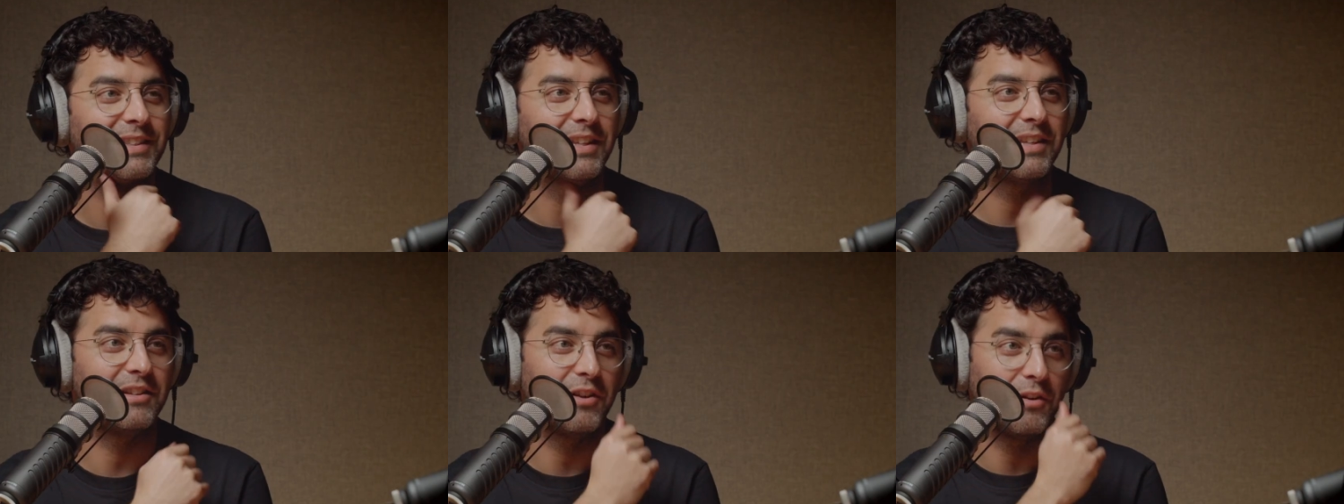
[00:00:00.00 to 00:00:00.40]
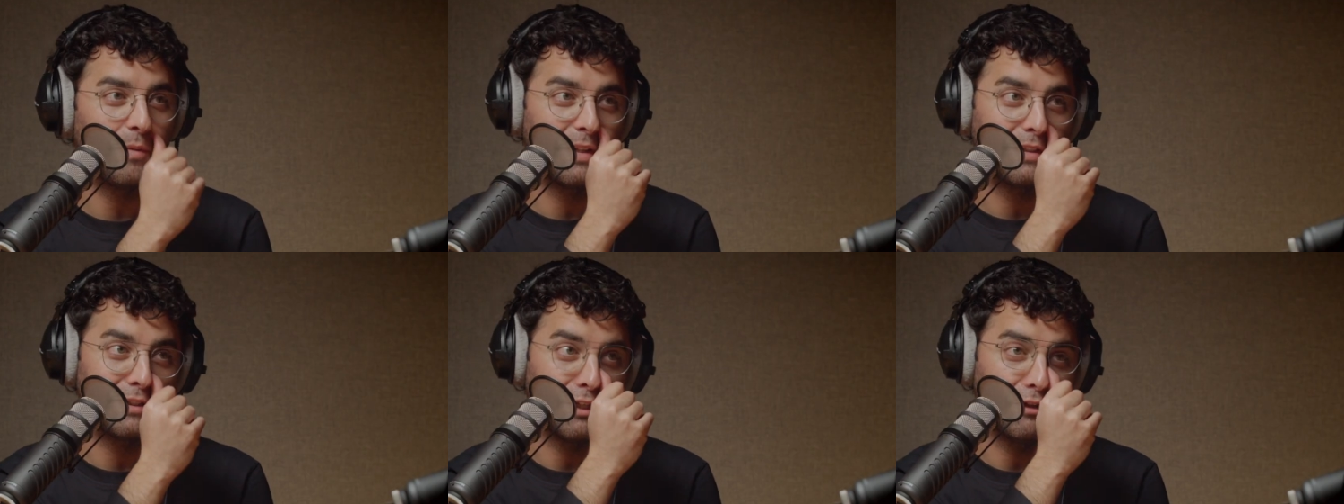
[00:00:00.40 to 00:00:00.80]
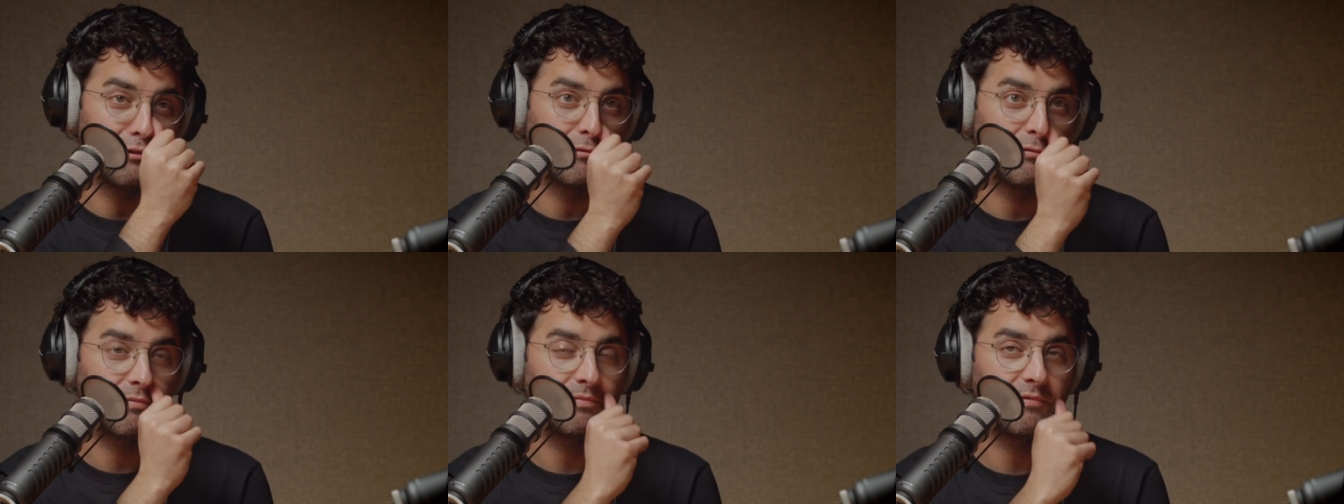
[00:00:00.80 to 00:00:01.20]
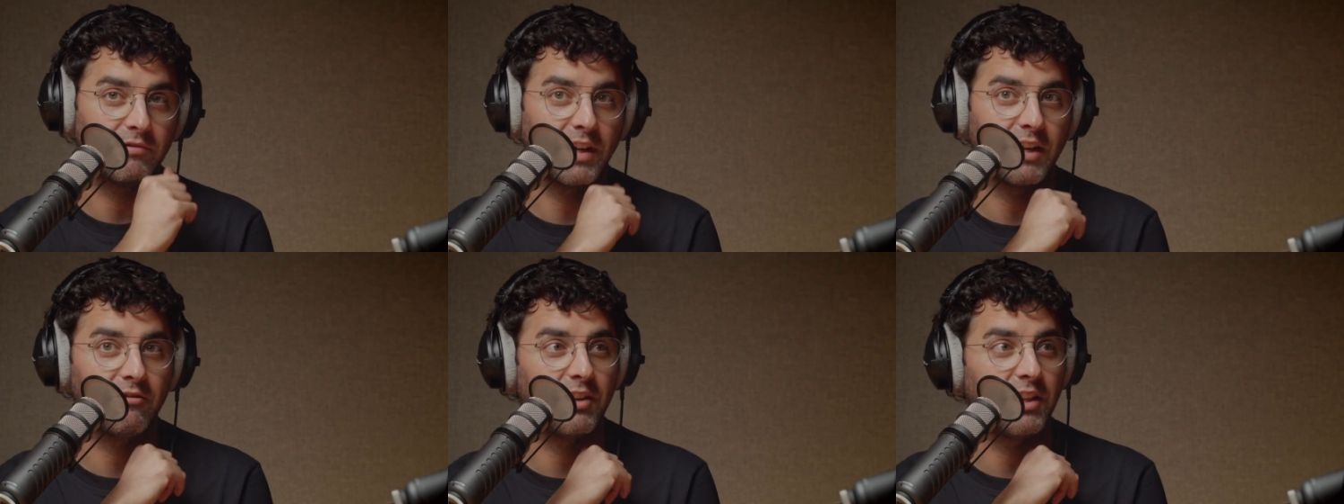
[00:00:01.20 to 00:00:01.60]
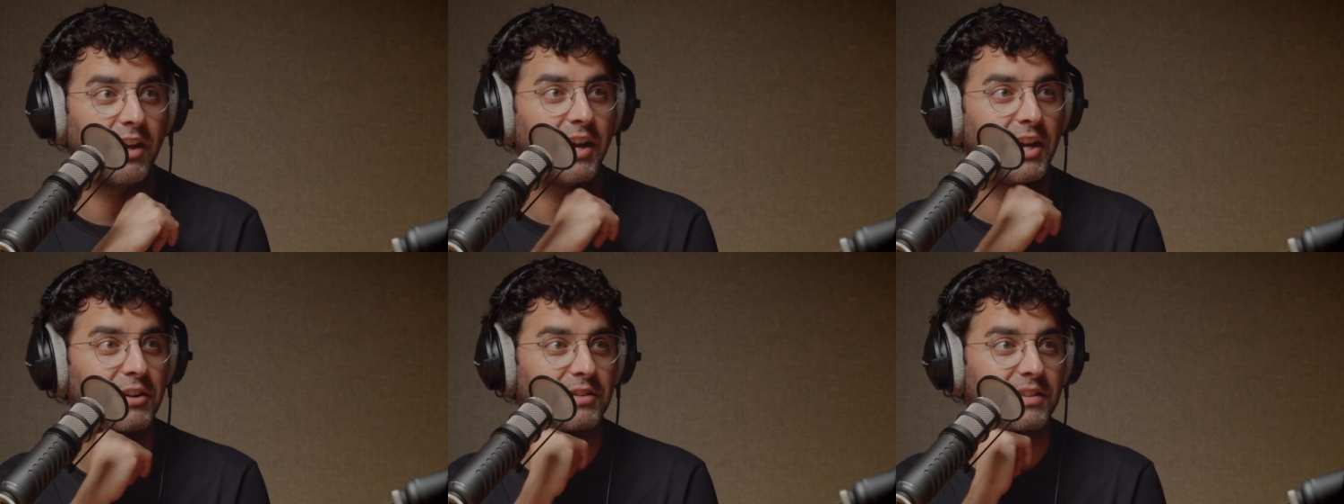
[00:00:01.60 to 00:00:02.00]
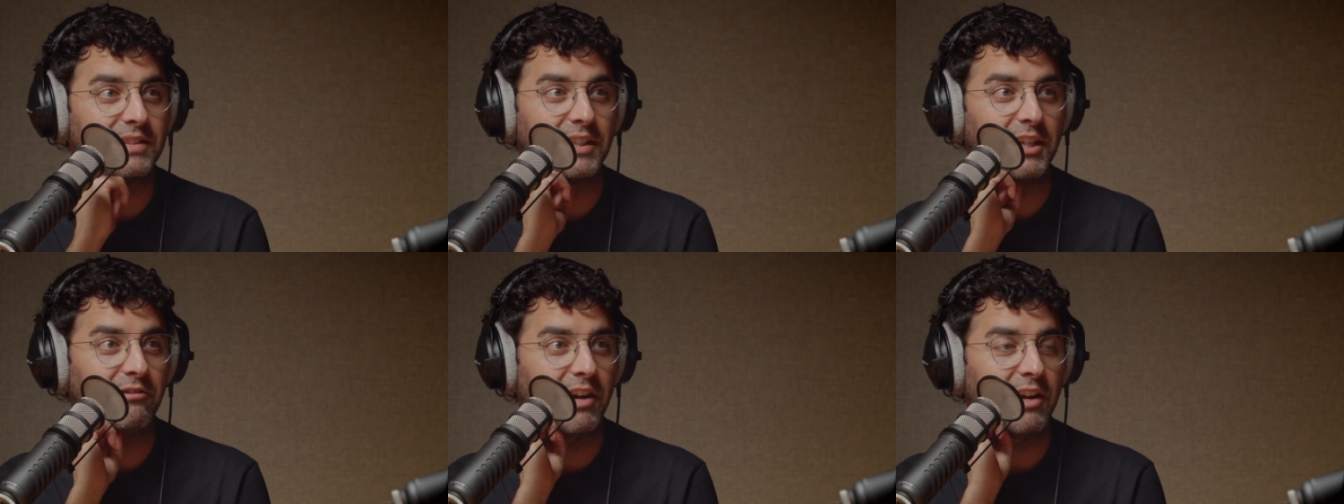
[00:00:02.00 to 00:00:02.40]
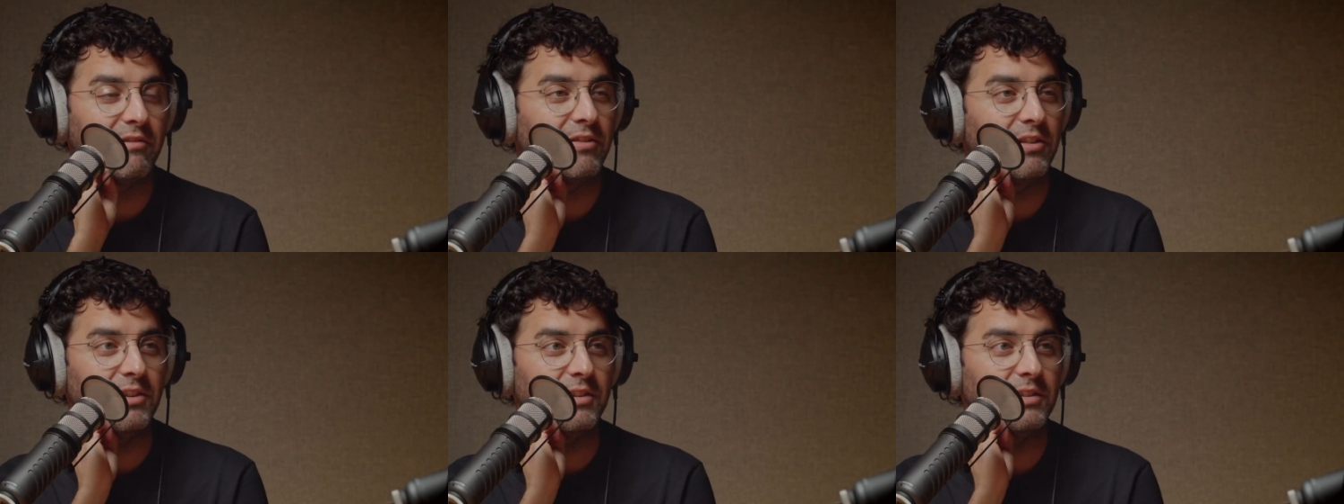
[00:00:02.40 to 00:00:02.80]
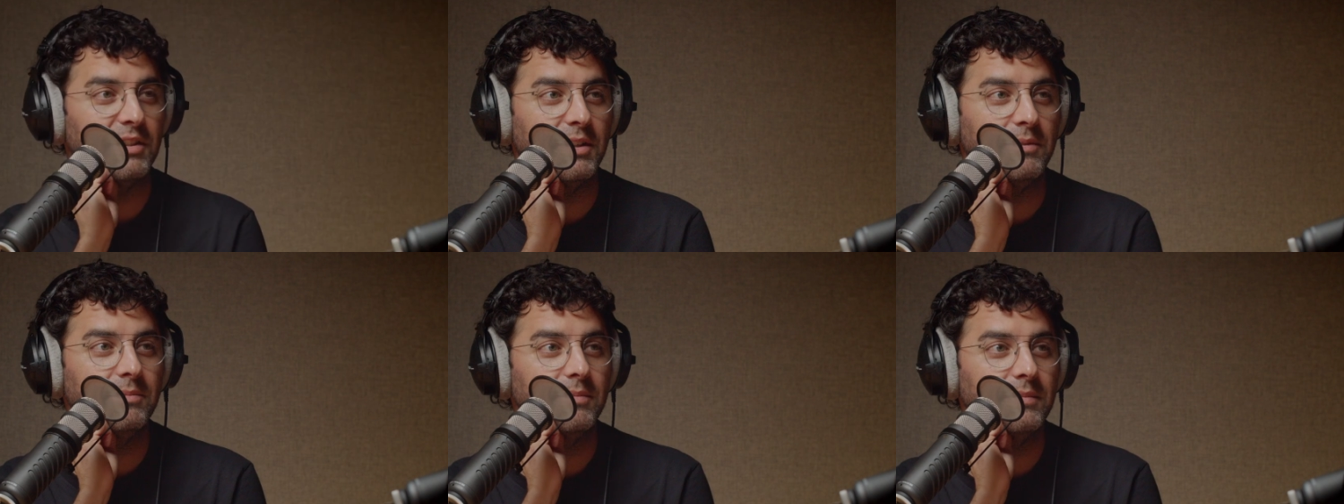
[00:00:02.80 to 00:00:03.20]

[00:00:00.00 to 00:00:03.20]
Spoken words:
not ones that you can rely on to stick around for a long time.